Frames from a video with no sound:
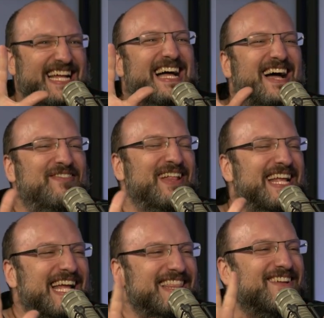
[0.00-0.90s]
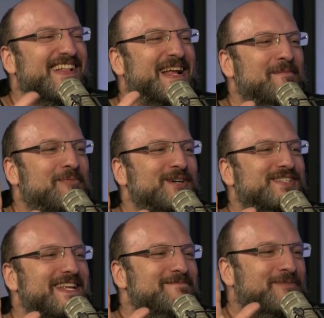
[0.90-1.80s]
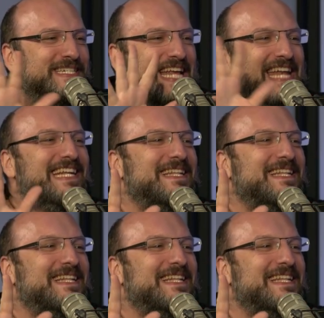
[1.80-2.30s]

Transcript: I feel like I look like a person pretending